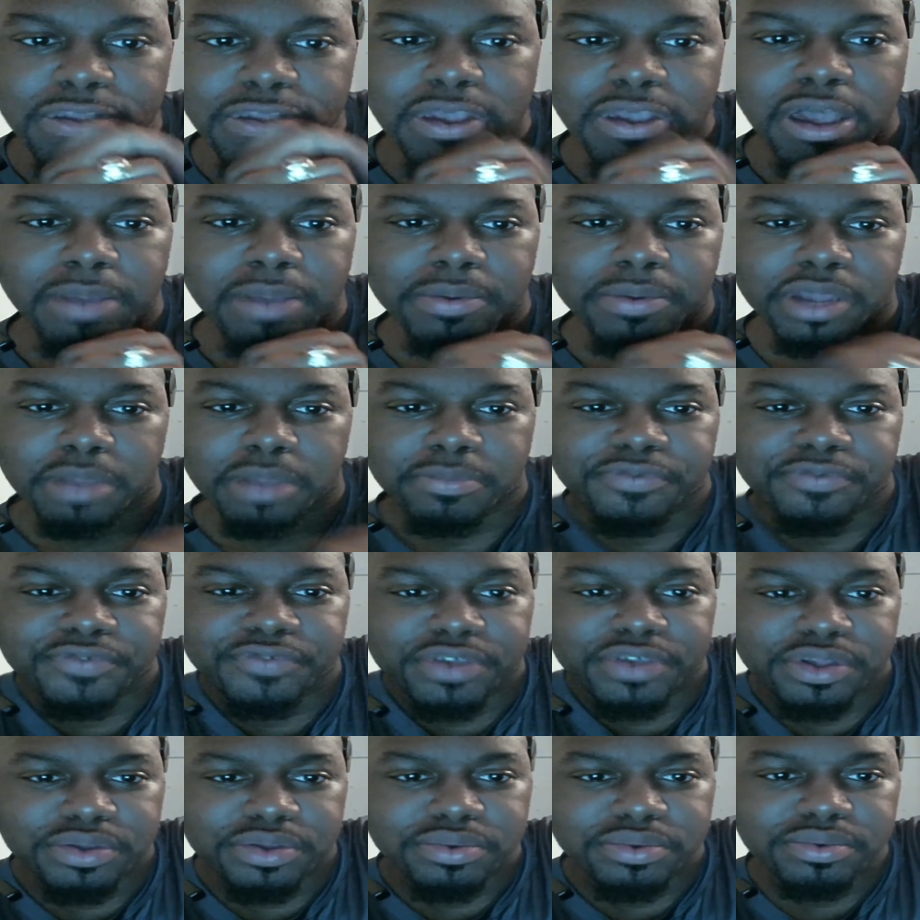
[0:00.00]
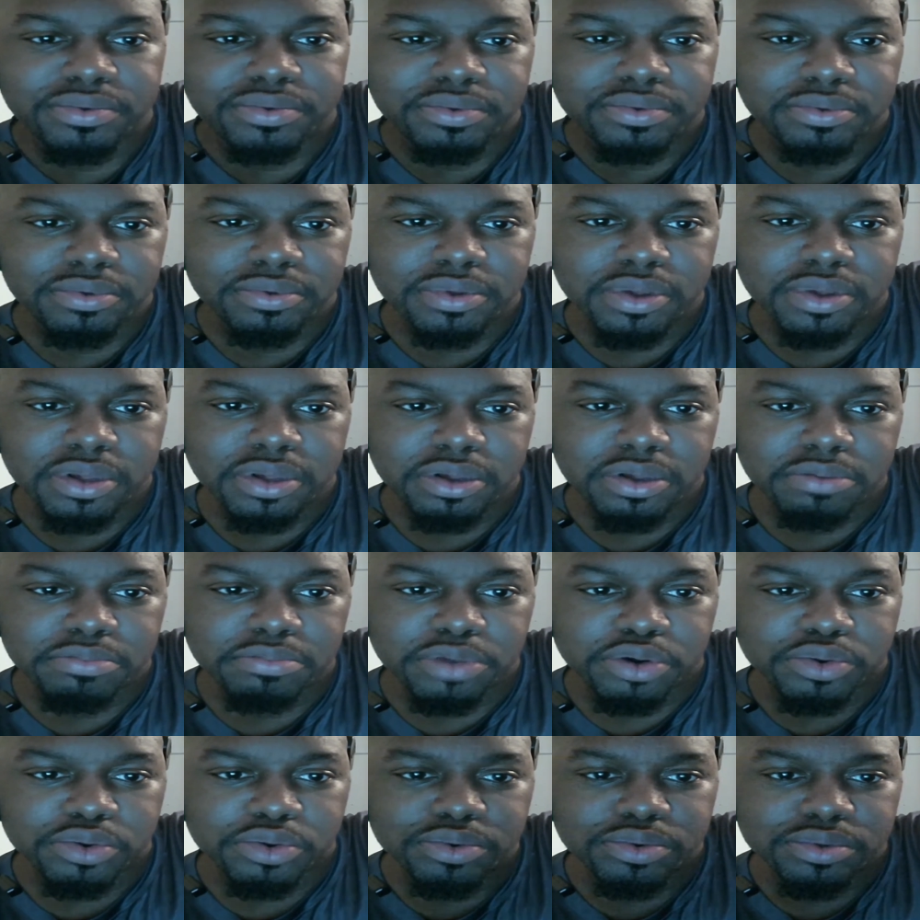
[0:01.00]
I'm coming for you.
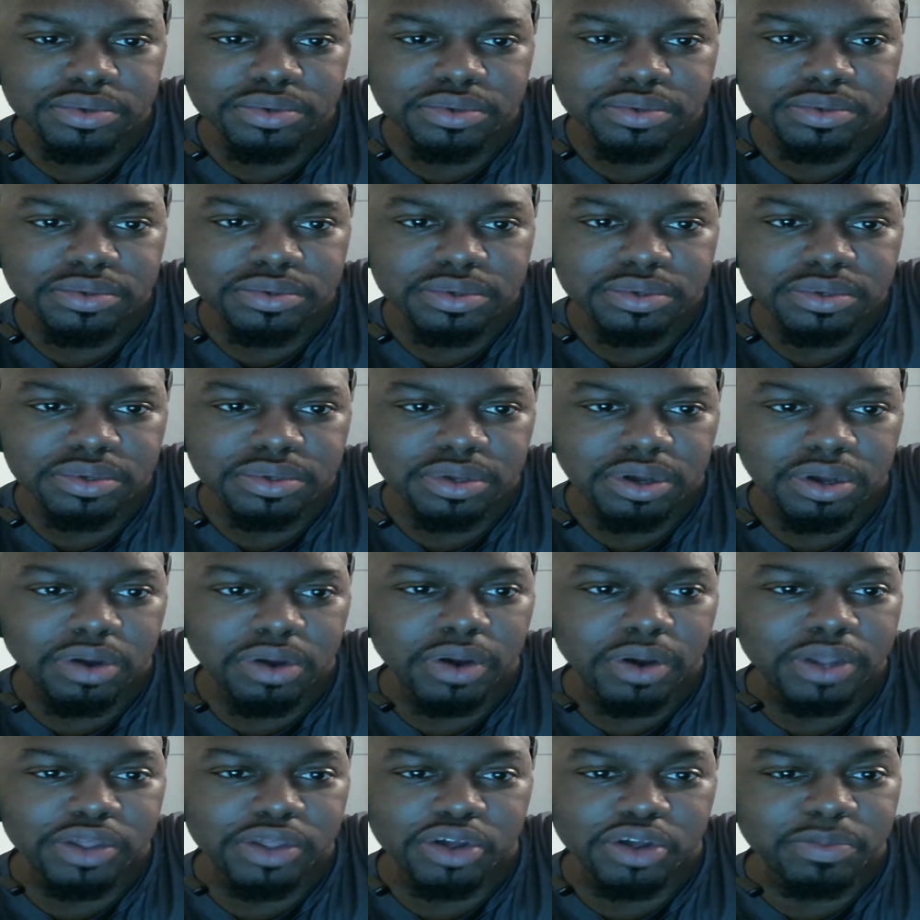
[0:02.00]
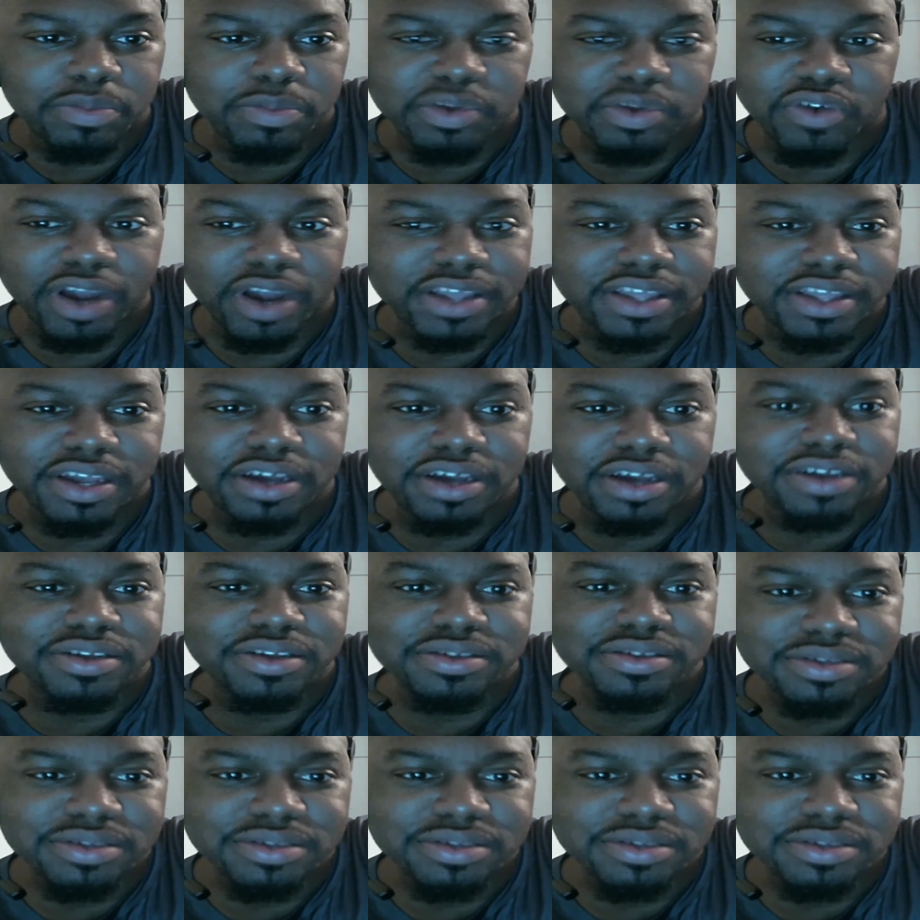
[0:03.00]
Boo. Oh, I thought it was gonna be right there.